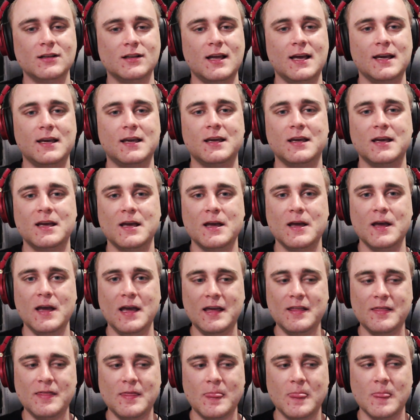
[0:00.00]
Like,
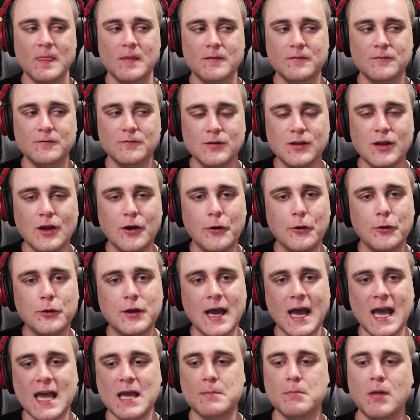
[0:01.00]
yeah,
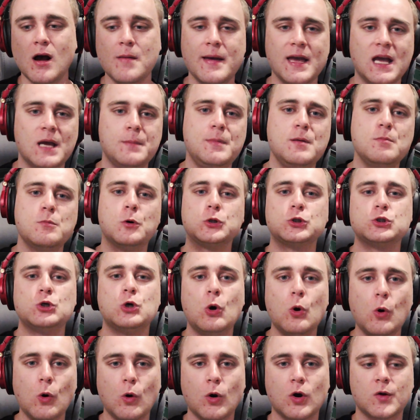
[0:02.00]
okay, it might make a bit more
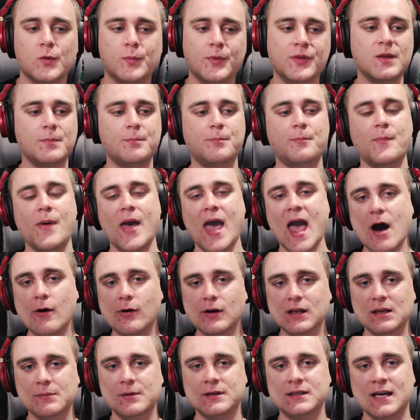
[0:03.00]
torque, but the
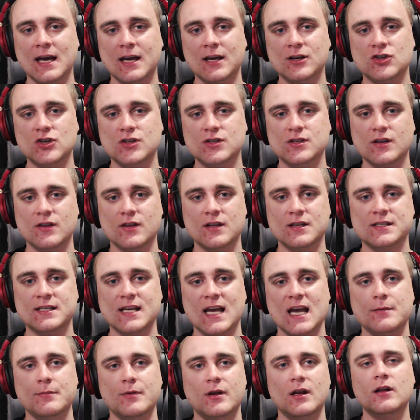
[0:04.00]
power limitations are the
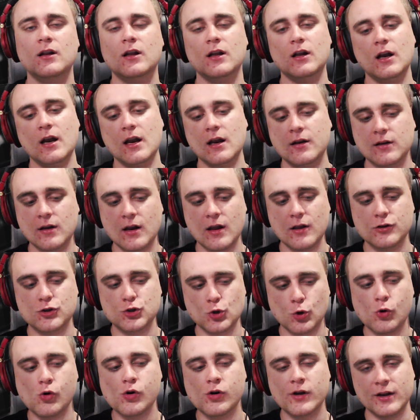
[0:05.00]
same. And
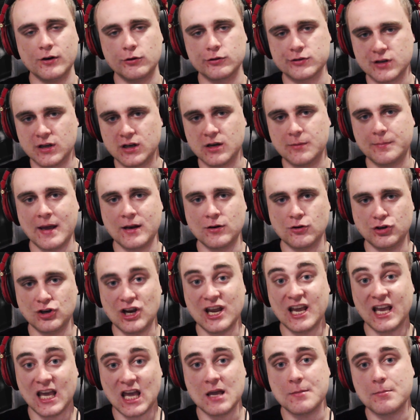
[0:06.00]
torque can also depend on
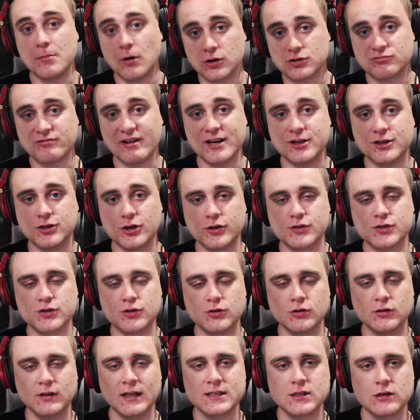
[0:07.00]
your gearbox ratios
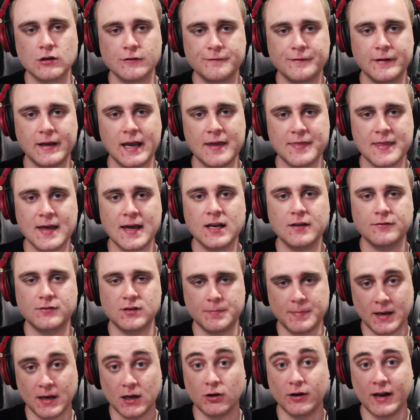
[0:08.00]
too. Let's not forget that,
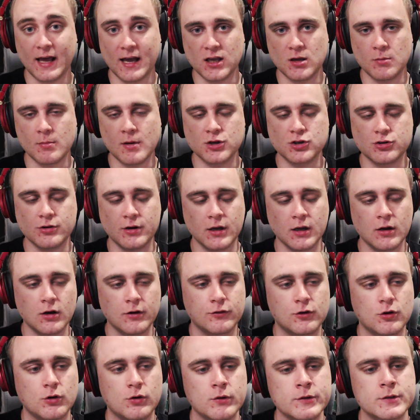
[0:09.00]
depending on how you're measuring it,
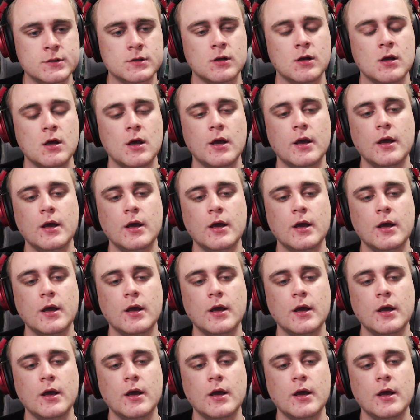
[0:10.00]
of course.